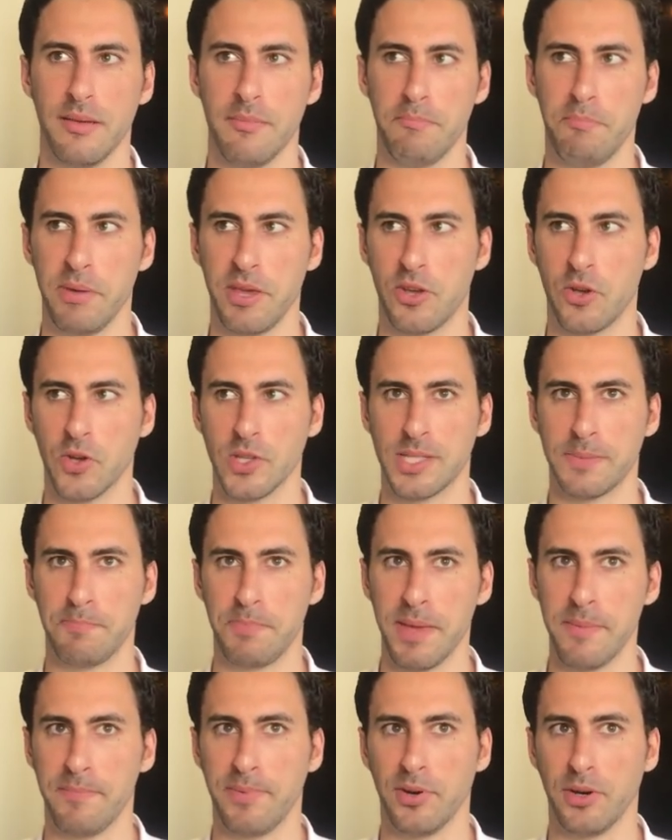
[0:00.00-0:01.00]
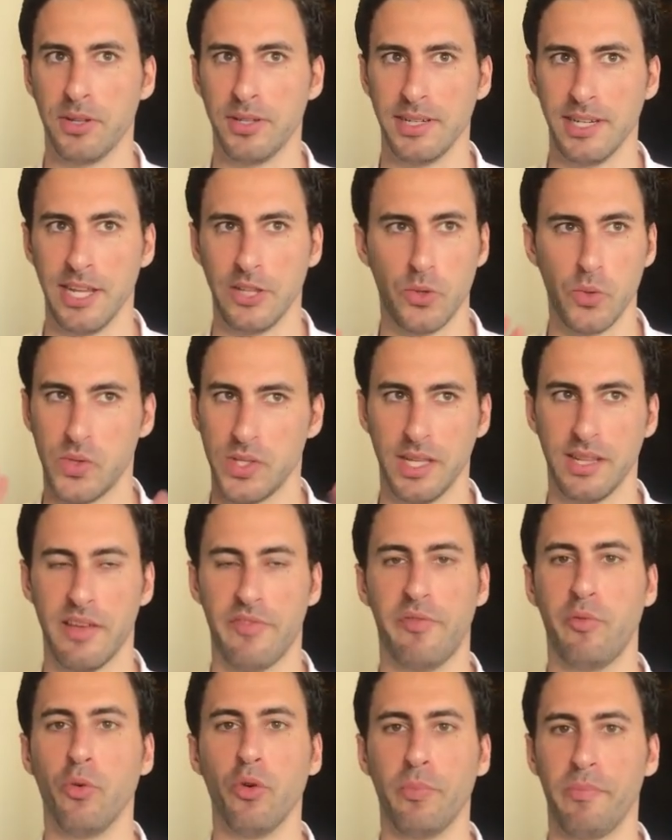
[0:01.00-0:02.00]
because people need to see the
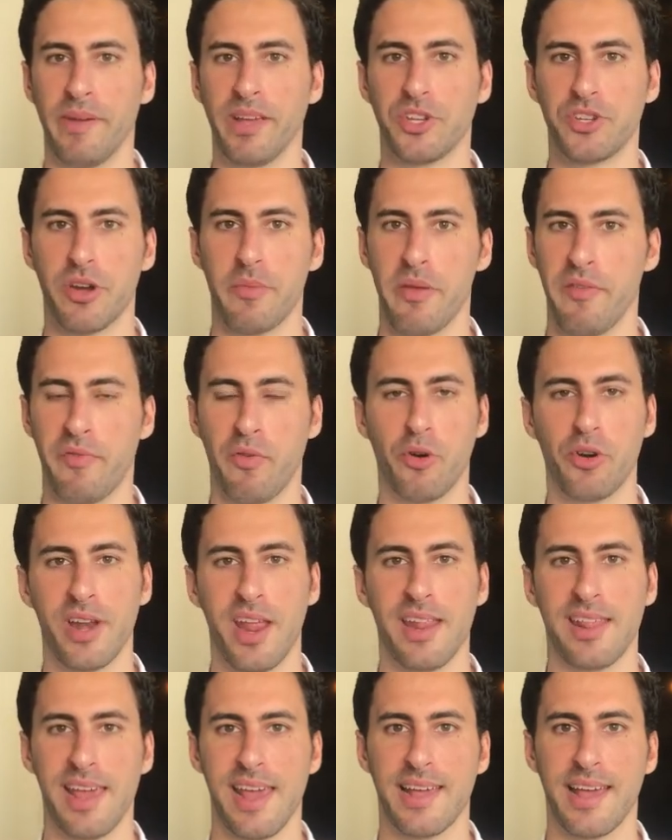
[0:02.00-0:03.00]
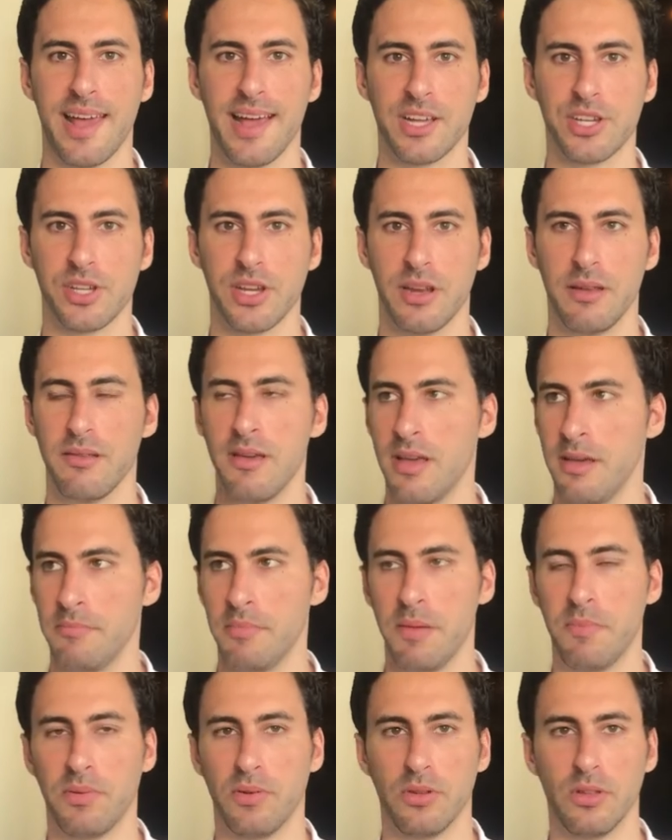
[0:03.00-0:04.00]
full picture before they take action.
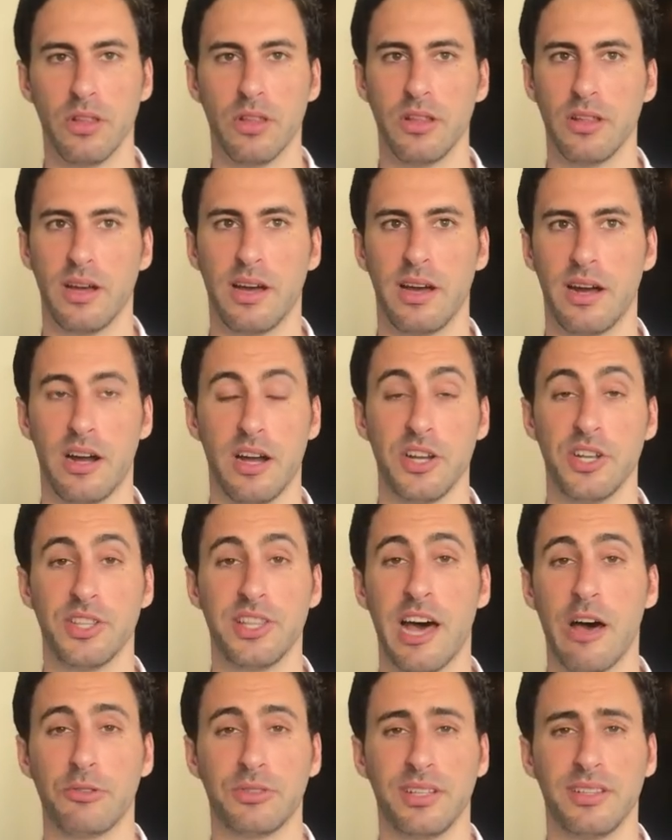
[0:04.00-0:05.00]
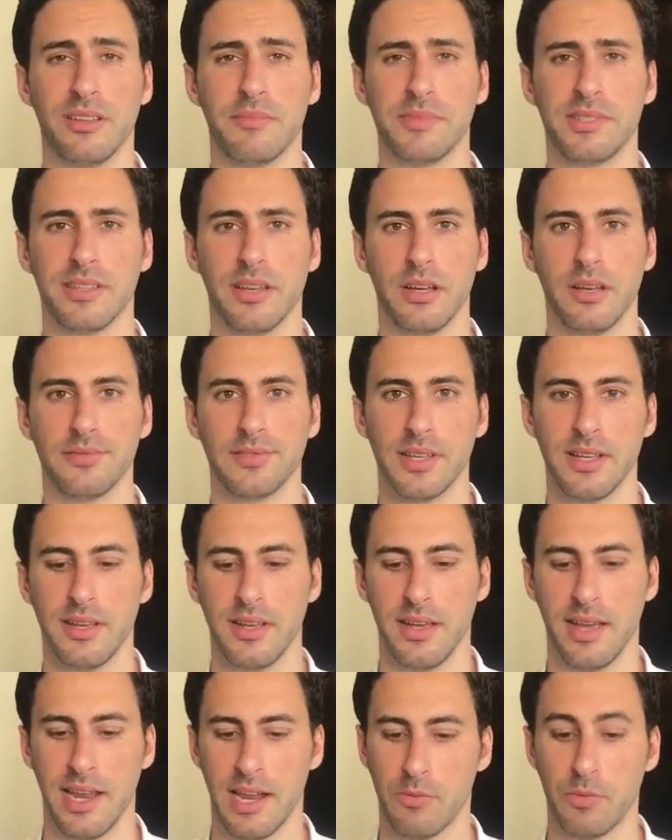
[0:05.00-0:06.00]
People are doubting themselves
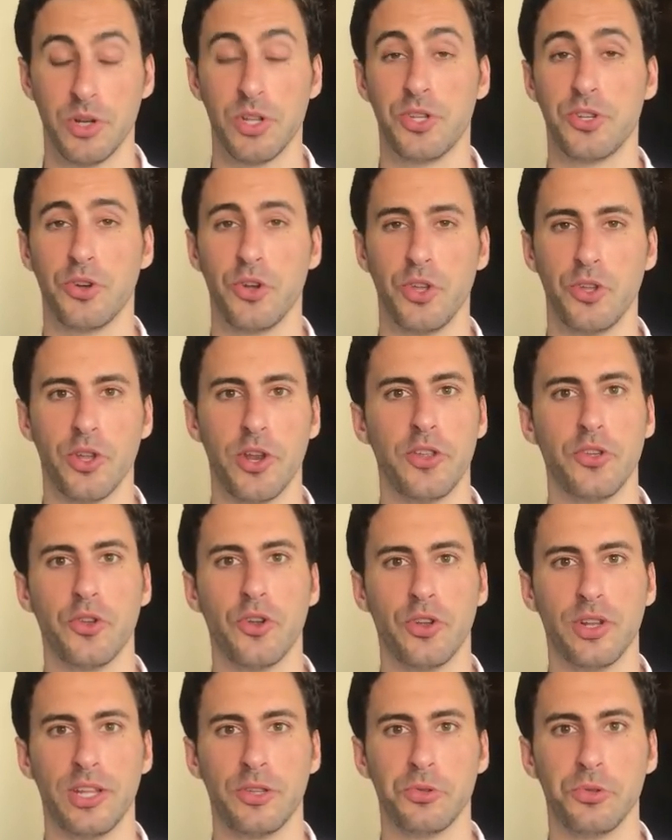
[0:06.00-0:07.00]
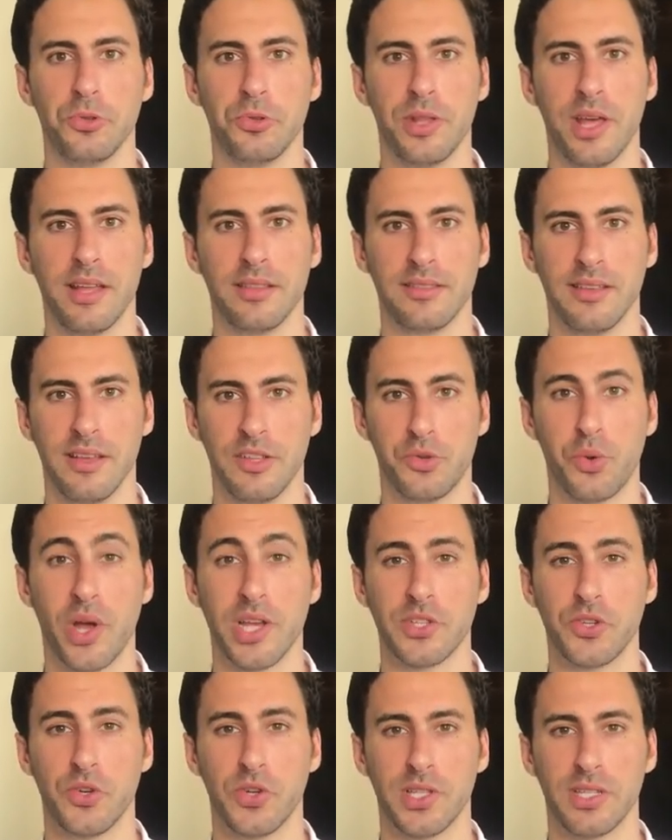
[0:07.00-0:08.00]
and I want to show you that you don't need to do that.
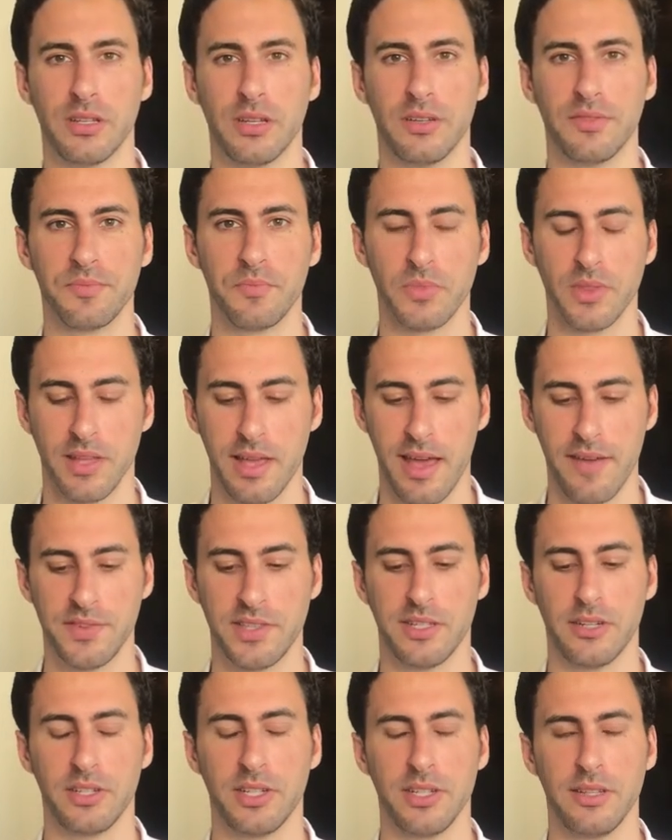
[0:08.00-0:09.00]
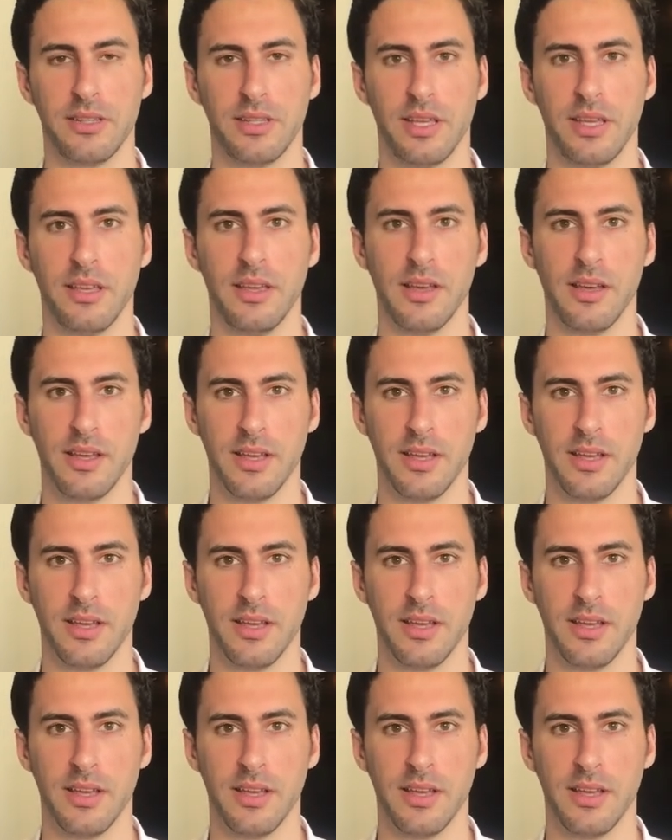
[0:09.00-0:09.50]
Trust yourself, have certainty,